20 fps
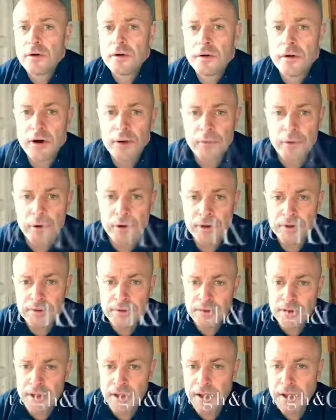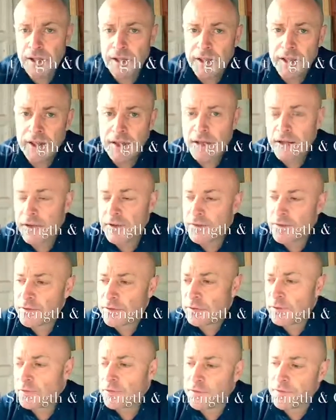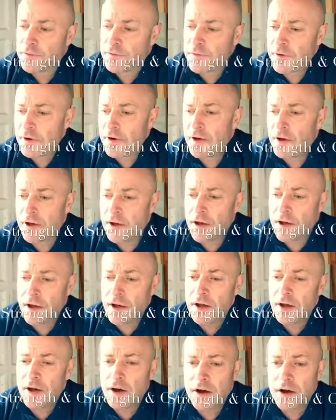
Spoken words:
Right, morning. Today is a sort of